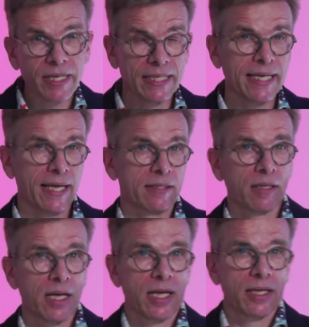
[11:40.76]
the end
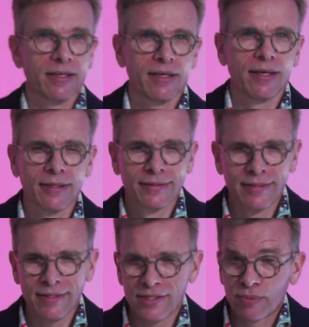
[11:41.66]
like
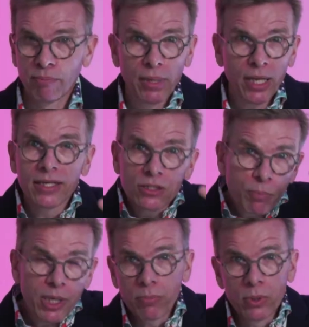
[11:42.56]
these blind
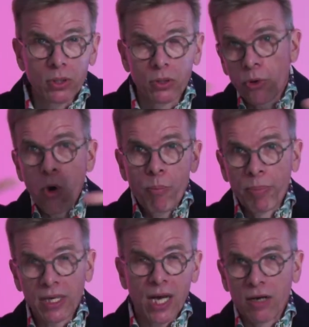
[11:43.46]
people
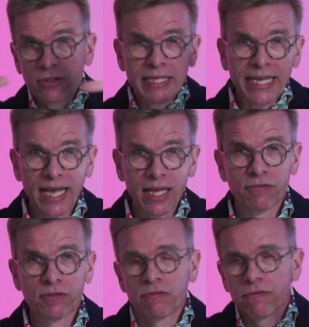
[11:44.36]
groping after the
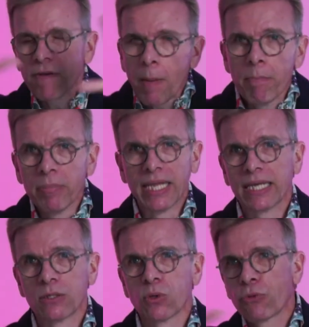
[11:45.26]
elephant,
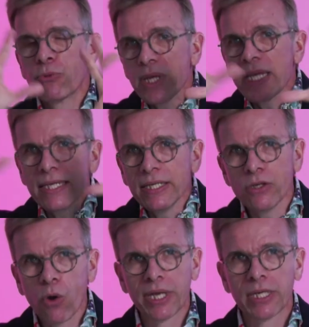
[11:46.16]
fumbling, not really
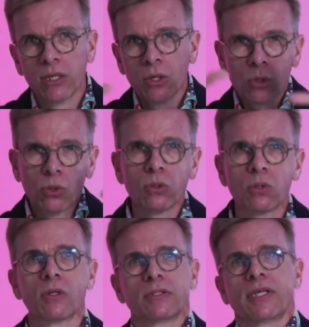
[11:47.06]
knowing who
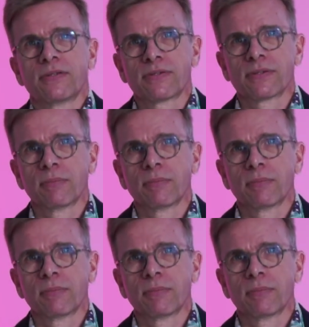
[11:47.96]
God is.